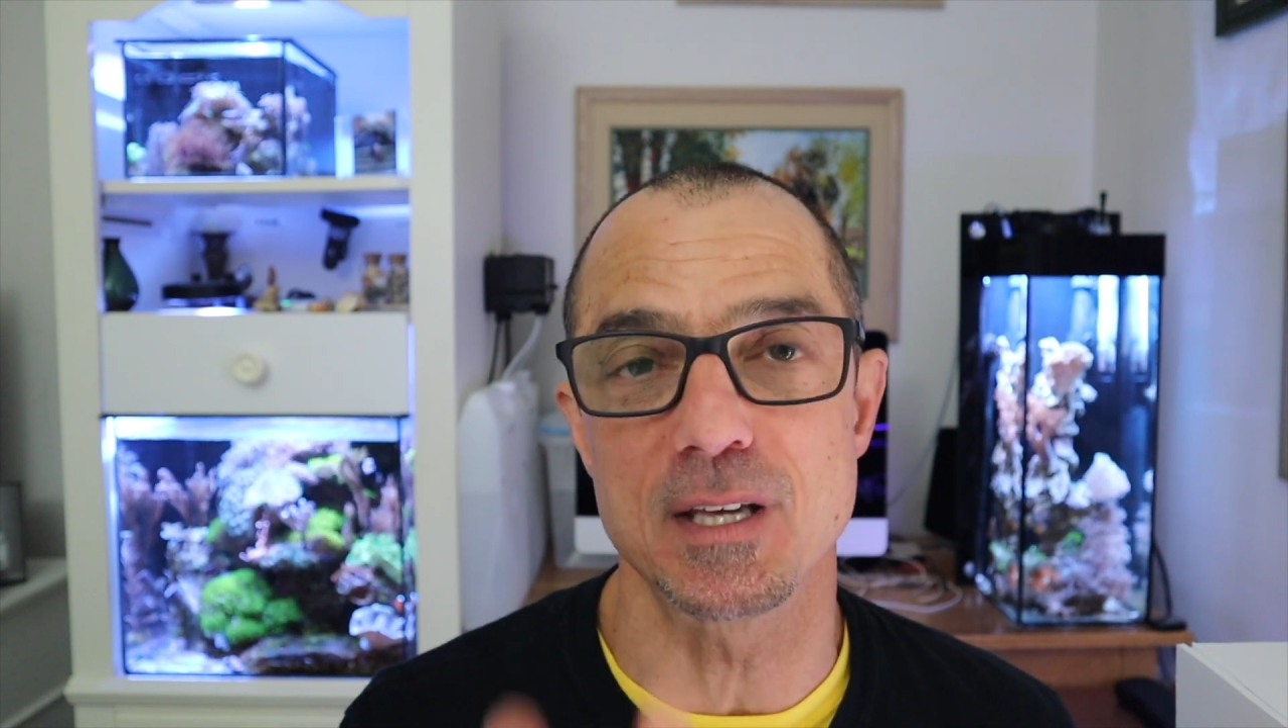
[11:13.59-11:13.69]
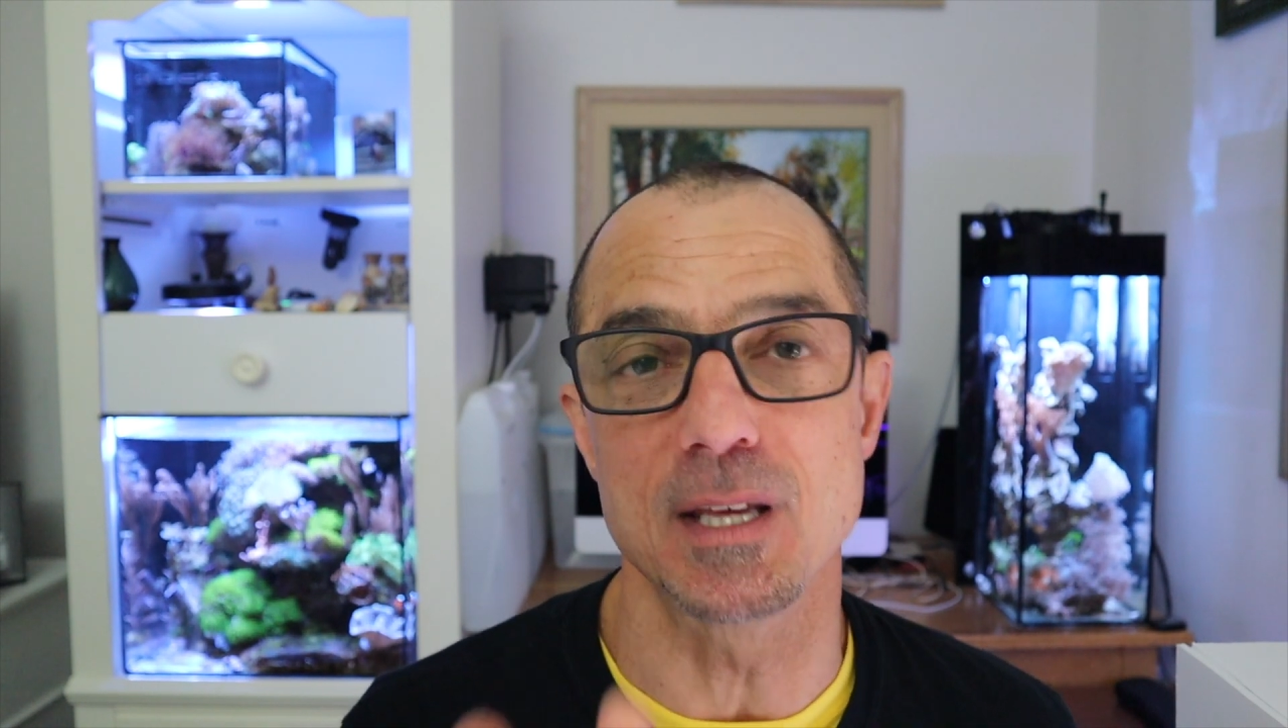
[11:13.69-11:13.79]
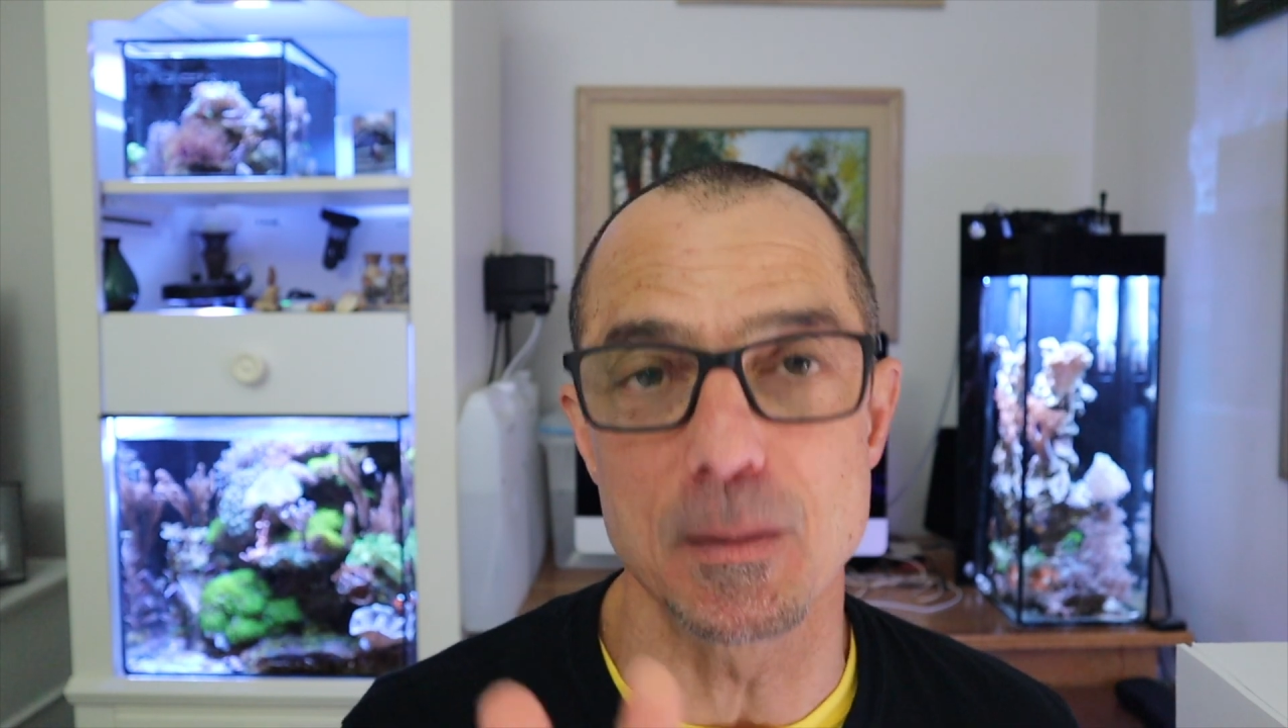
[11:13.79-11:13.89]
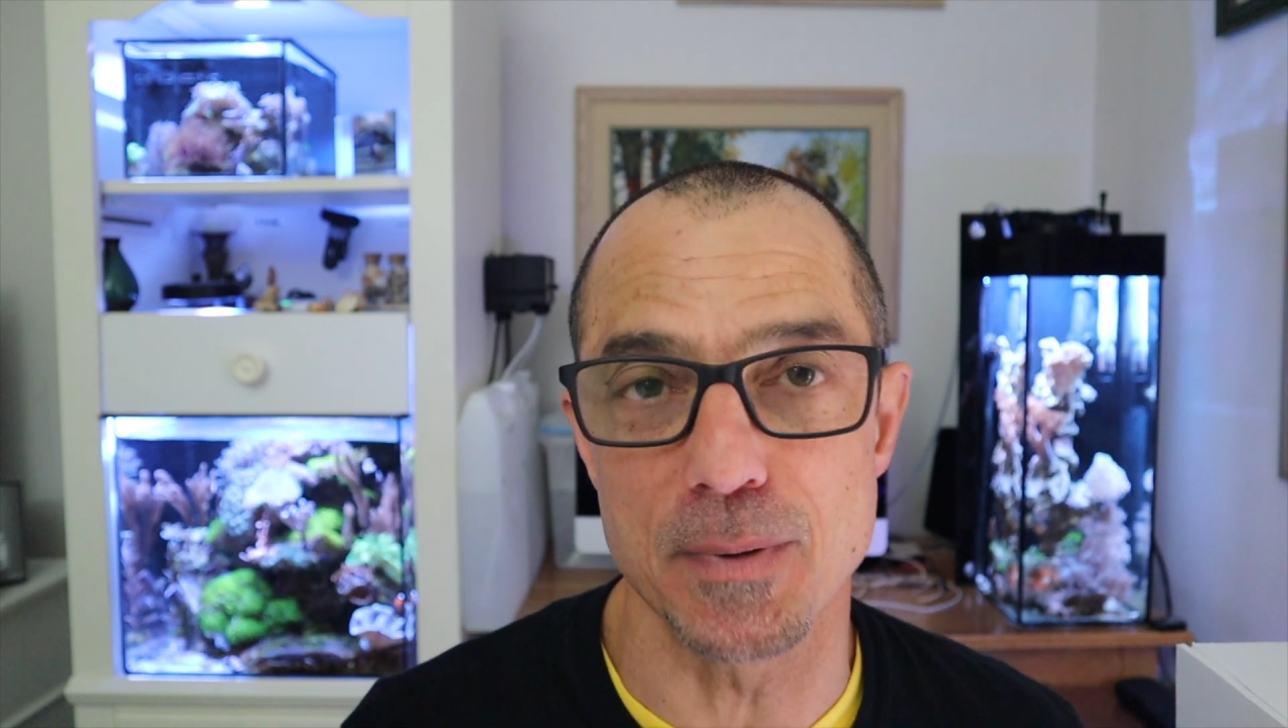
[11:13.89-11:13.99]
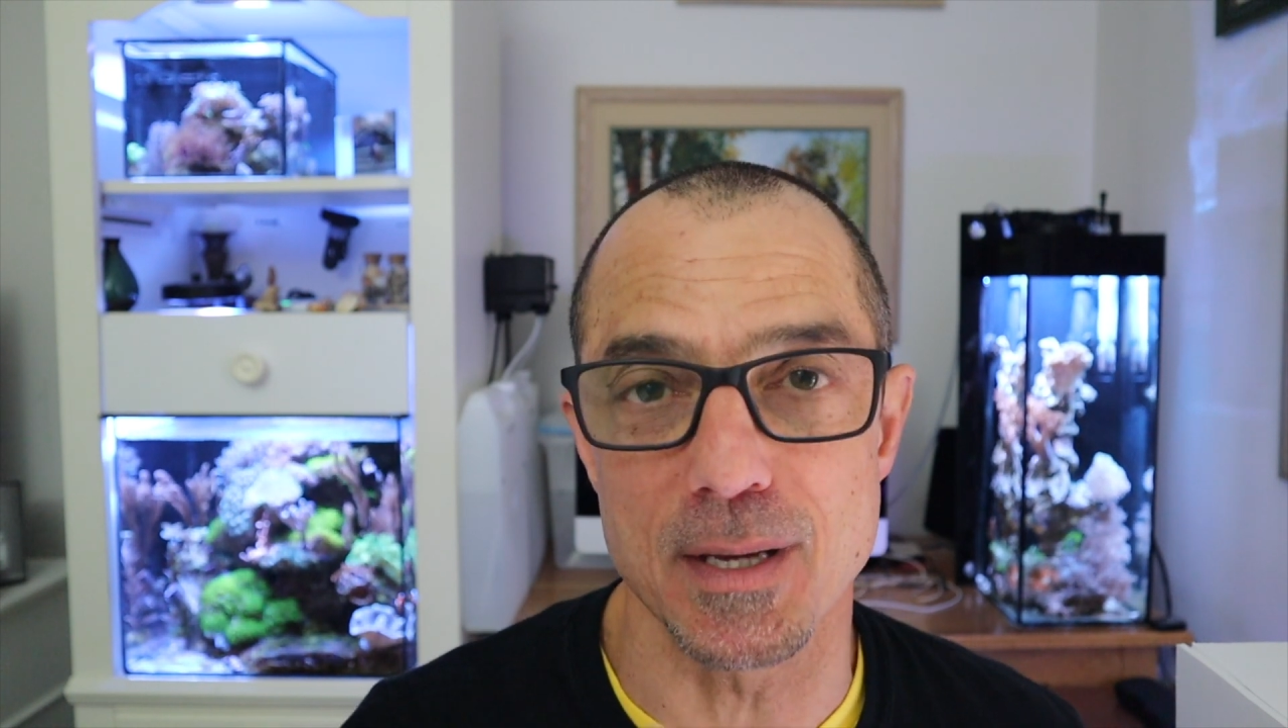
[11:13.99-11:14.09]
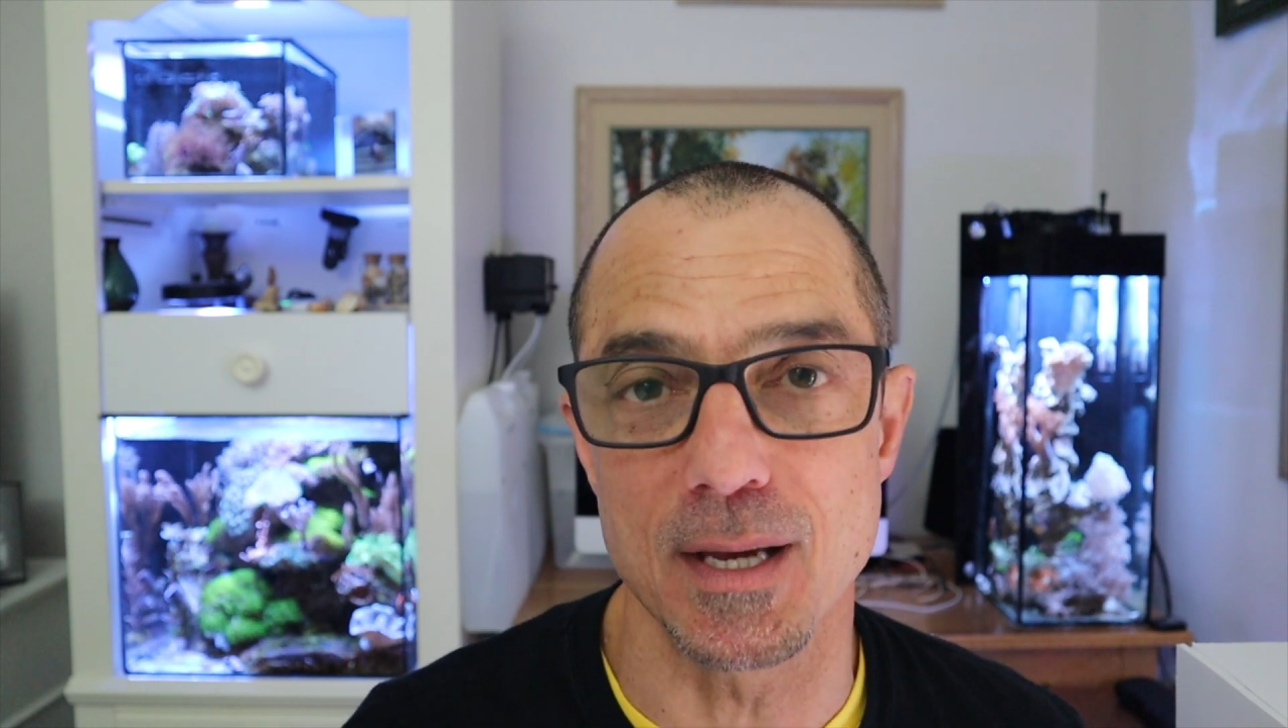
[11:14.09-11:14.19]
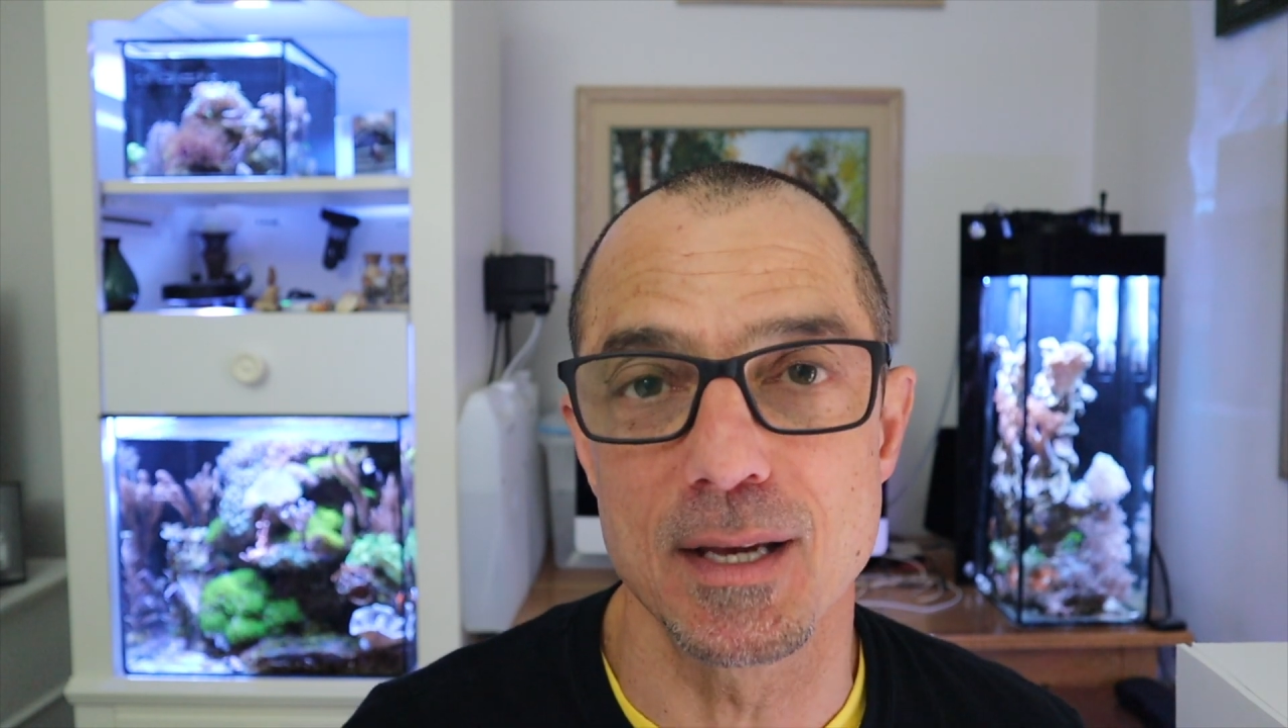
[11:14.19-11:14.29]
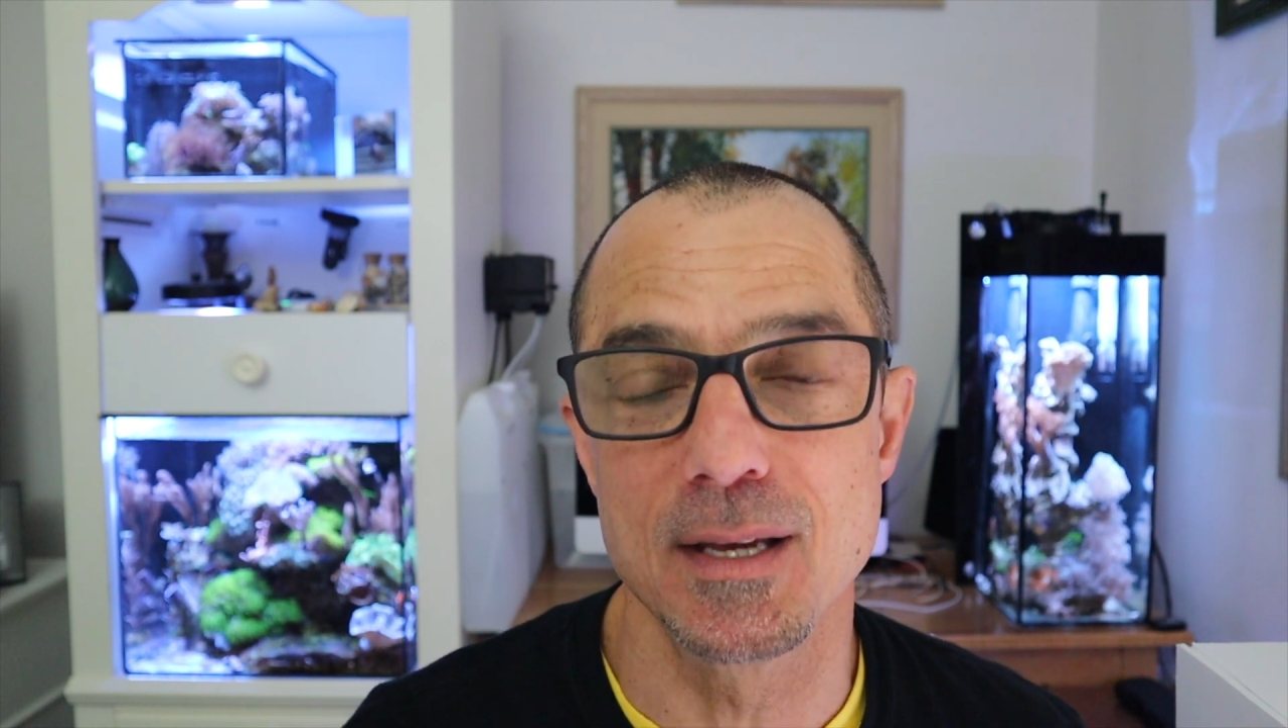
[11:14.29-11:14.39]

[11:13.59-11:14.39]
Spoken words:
keeping.